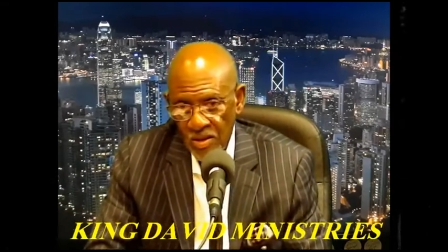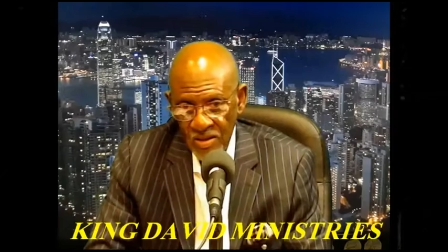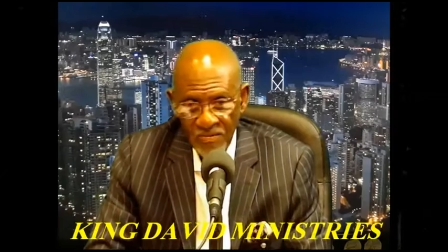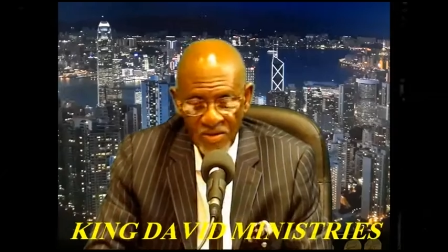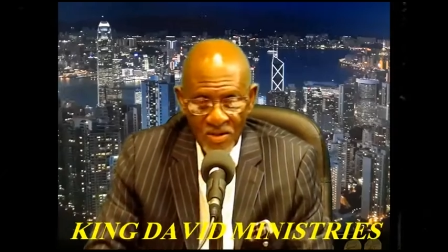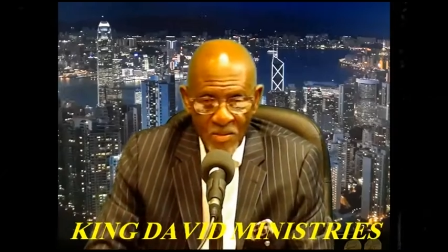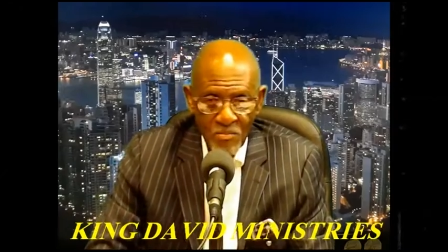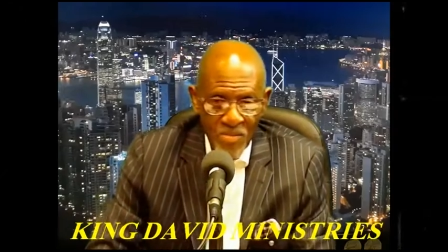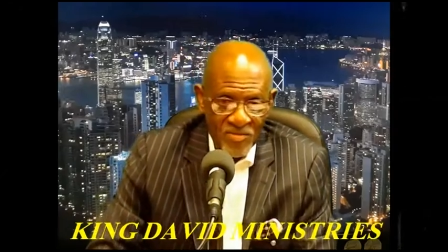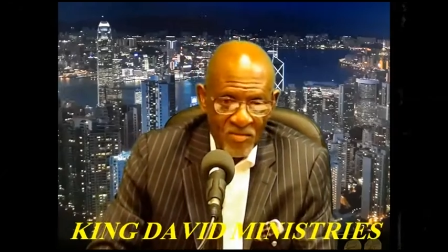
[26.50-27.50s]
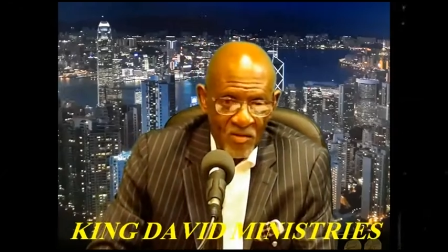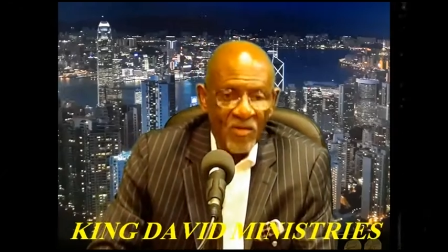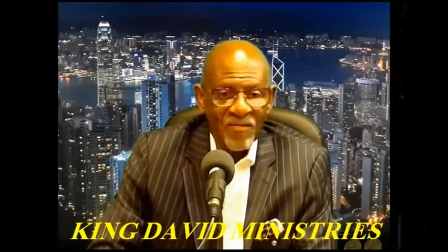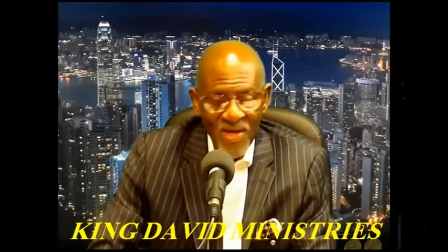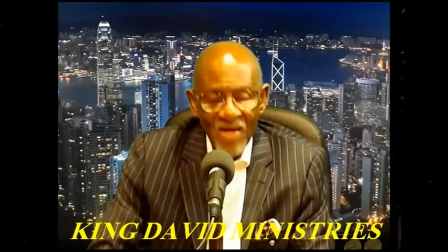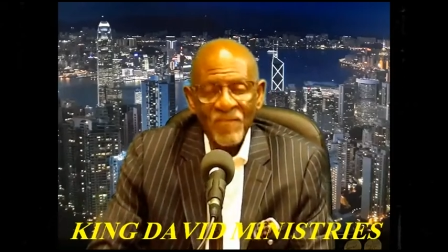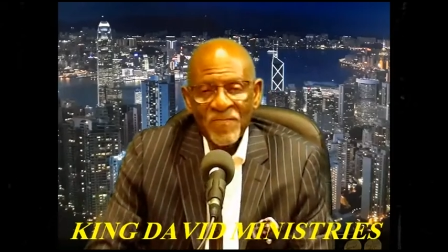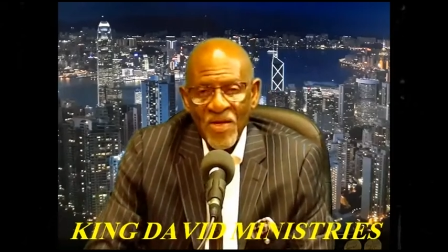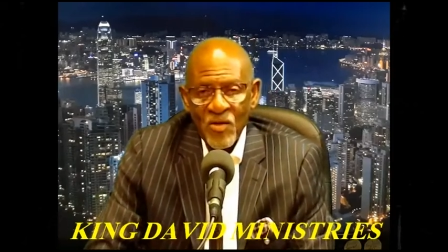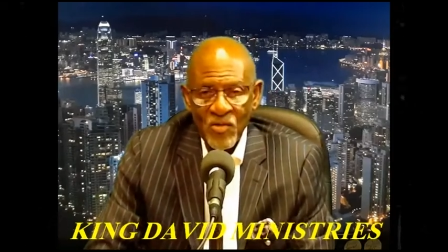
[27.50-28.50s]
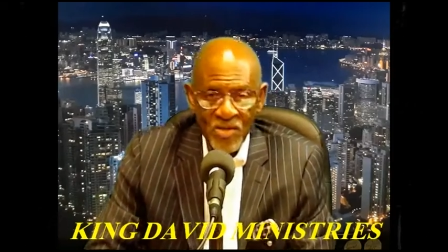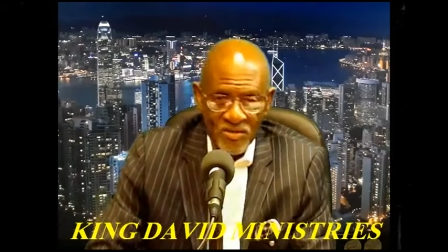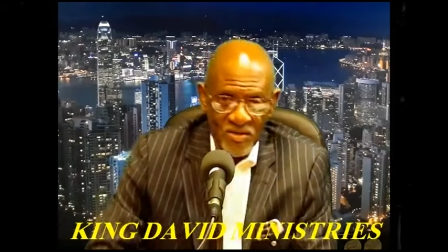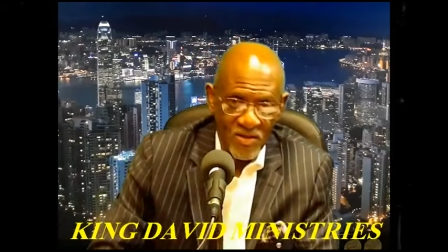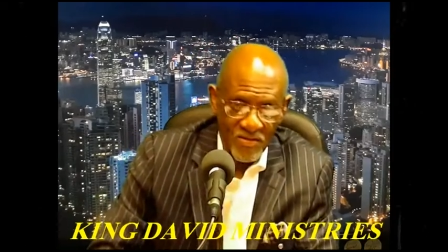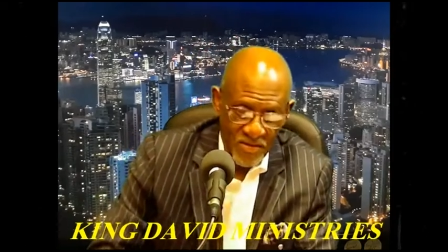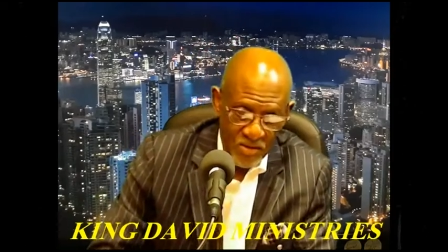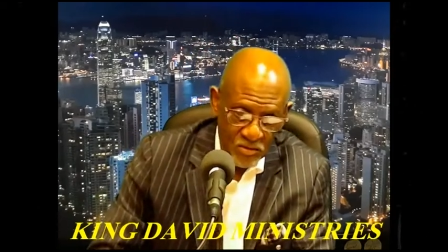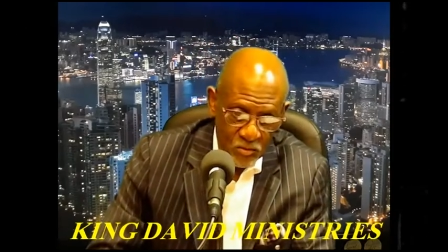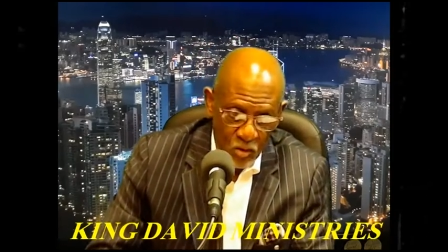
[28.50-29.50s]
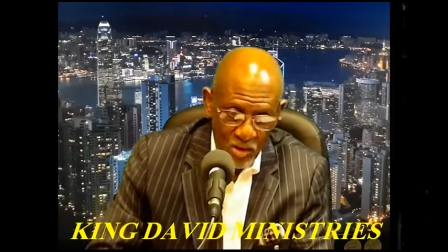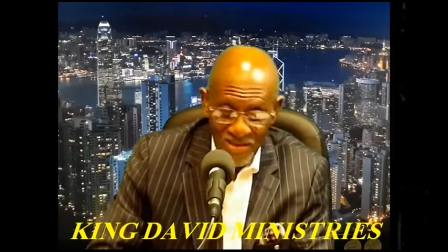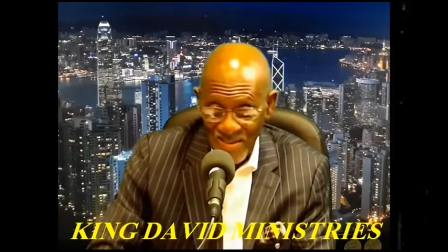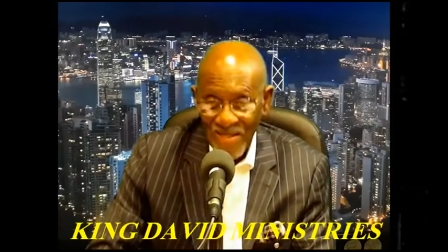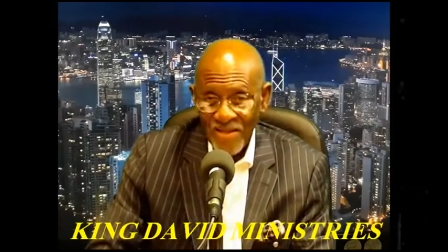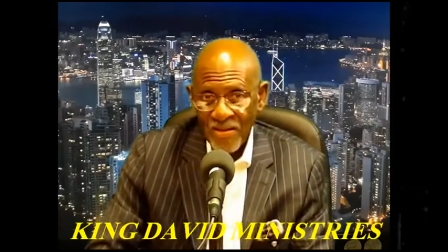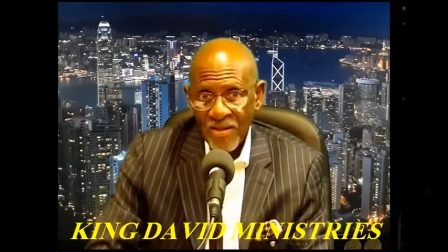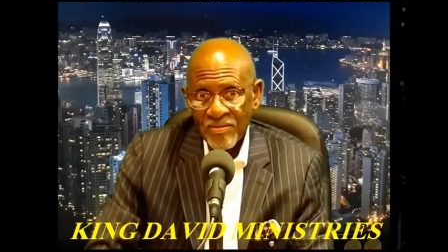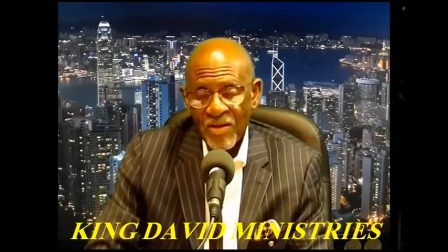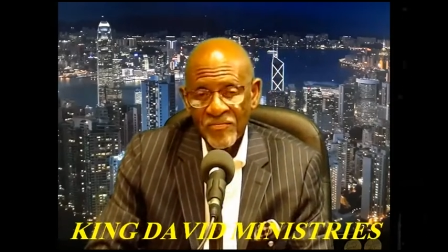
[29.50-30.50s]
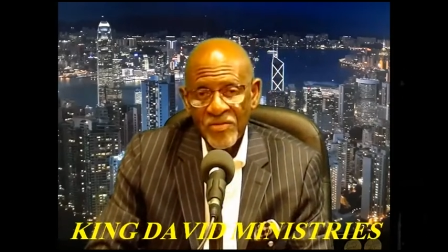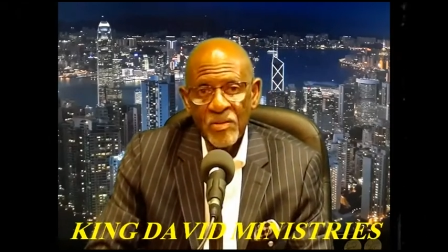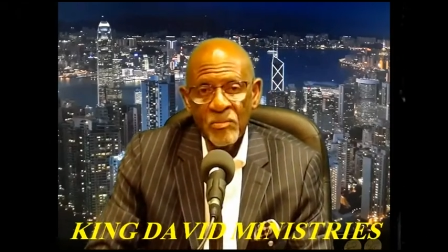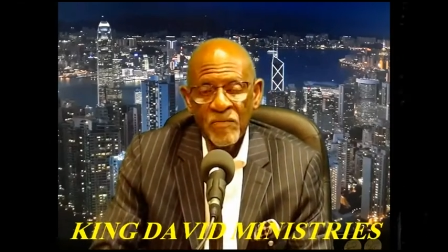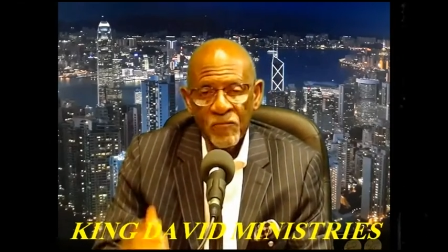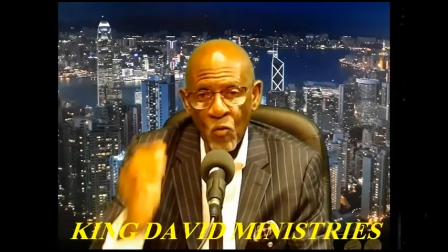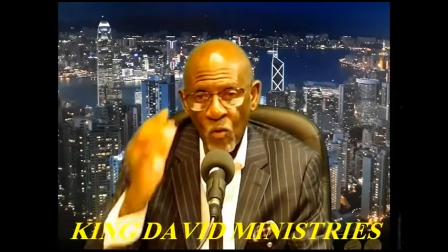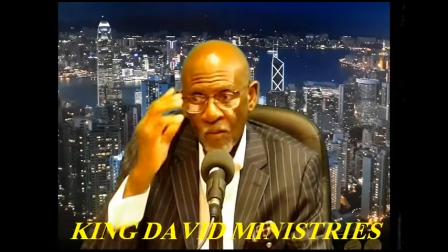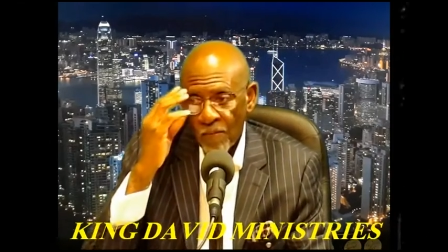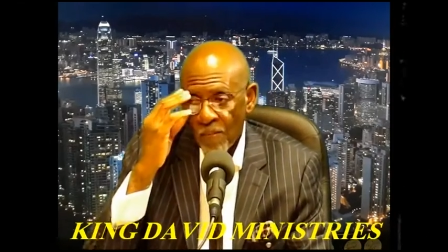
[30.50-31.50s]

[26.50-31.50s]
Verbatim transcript: Even in the midst of, if there is anything, you know, again, as I've said before,